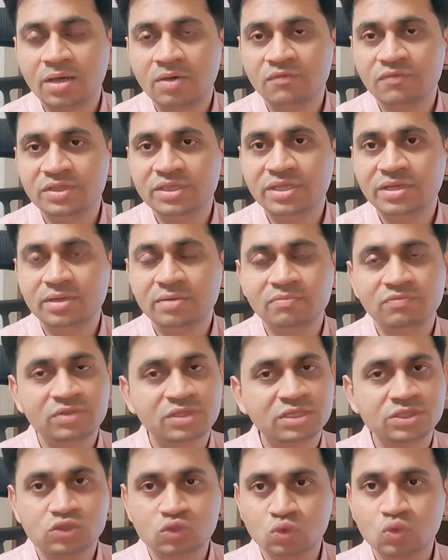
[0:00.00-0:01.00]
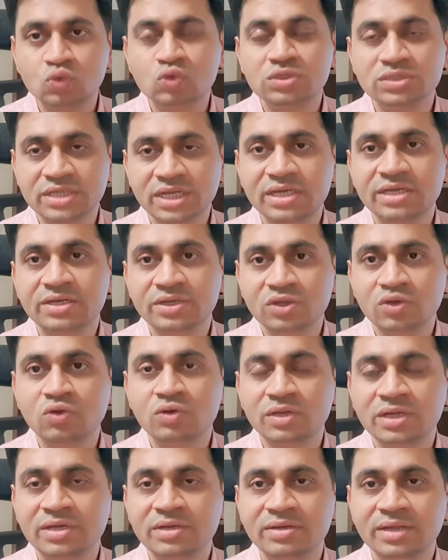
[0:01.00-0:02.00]
with the schools, and
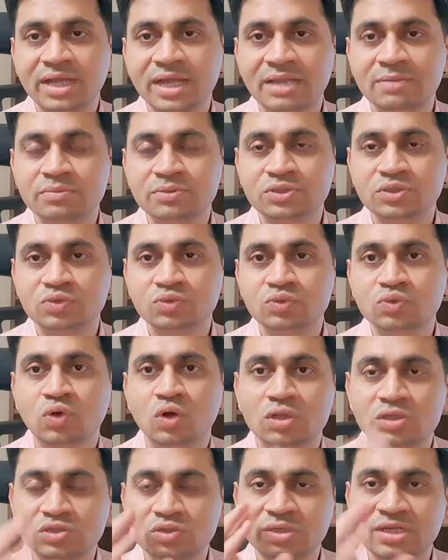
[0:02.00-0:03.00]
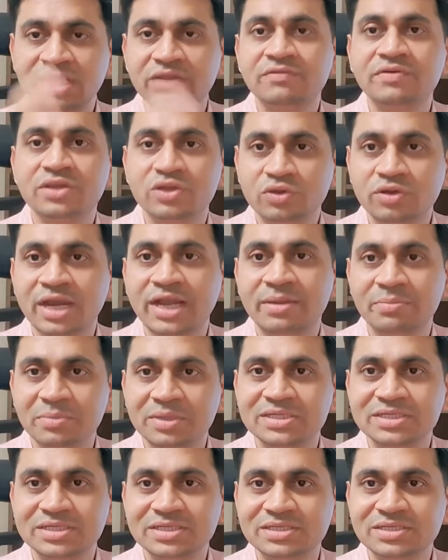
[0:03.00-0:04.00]
it helps you to also deliver your right
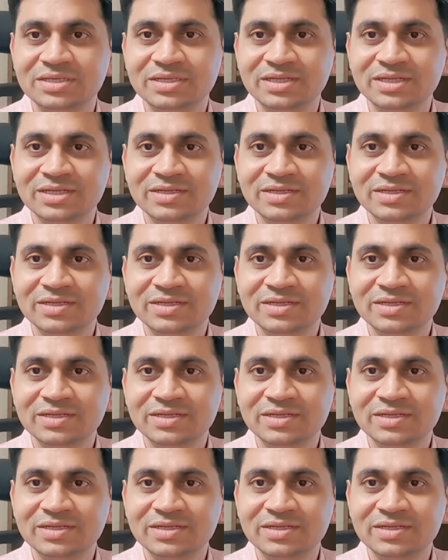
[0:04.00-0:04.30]
message.